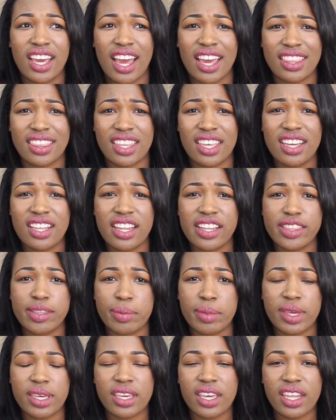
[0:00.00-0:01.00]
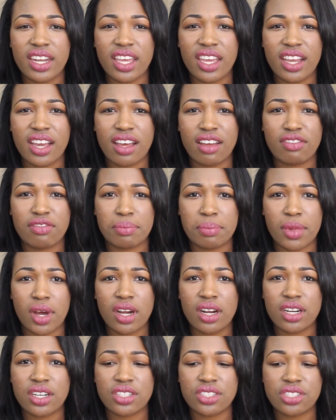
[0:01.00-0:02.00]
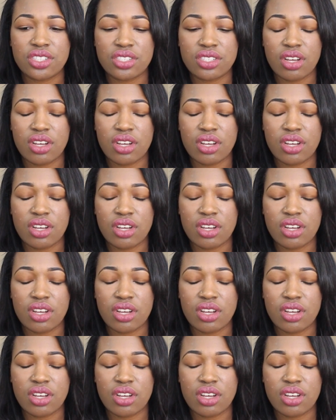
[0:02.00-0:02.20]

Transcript: I think like the beginning of March.